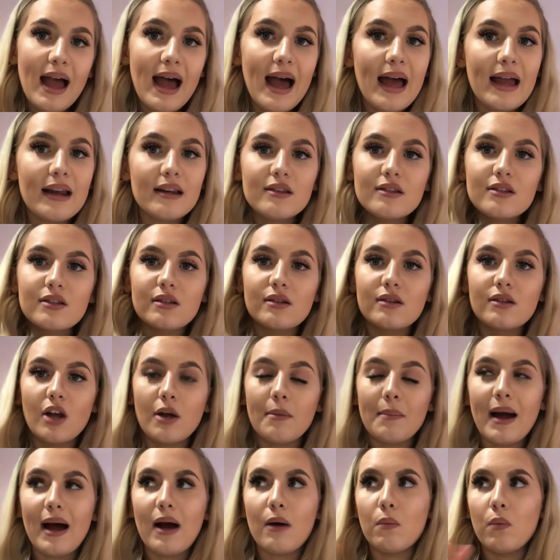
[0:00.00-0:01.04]
And no
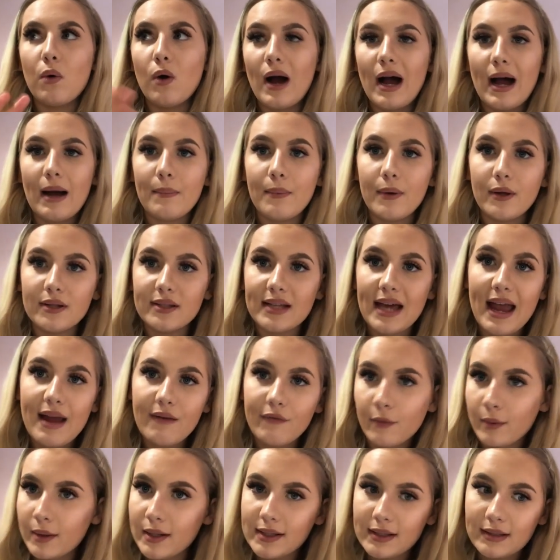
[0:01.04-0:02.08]
matter what happens, like,
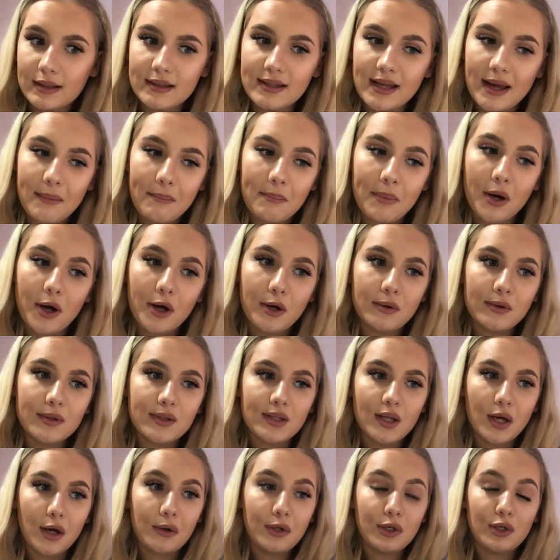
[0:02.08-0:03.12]
everyone is in the same boat,
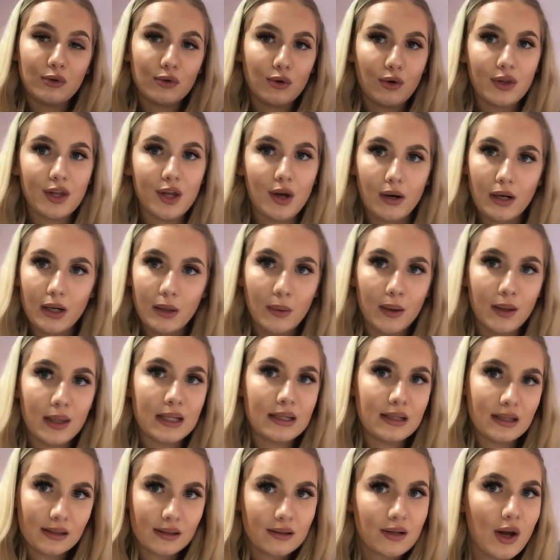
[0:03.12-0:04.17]
so you're not the only one that
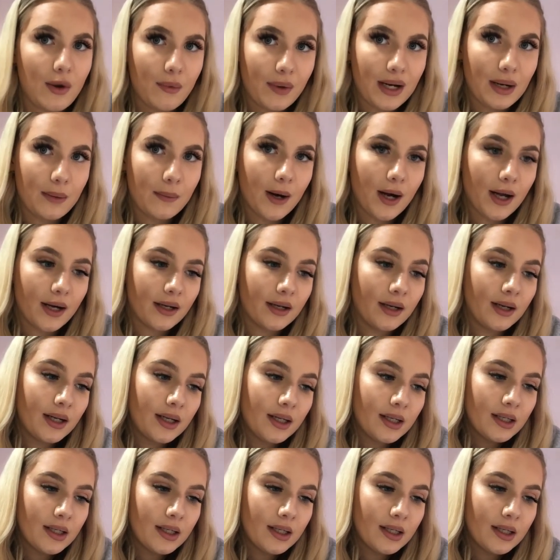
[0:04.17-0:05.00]
doesn't know anyone.